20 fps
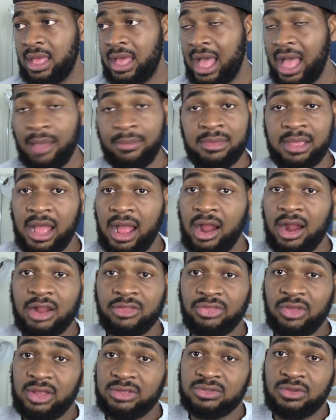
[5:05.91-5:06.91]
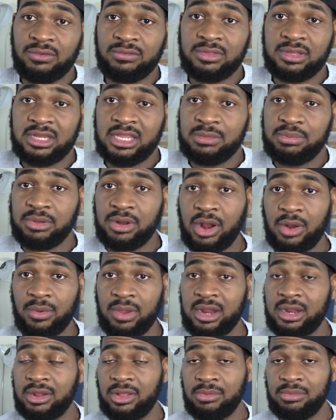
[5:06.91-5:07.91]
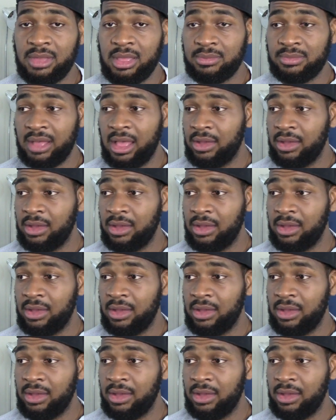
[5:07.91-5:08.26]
I mean, I already thought he was over the deep end already, though, man.